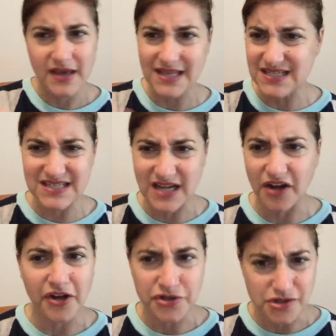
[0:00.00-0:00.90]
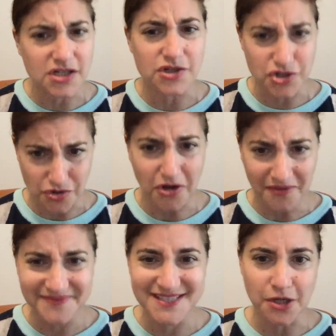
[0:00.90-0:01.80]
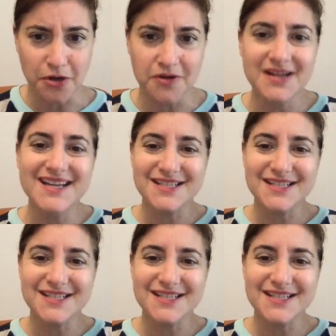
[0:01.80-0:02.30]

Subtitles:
This is not under control. So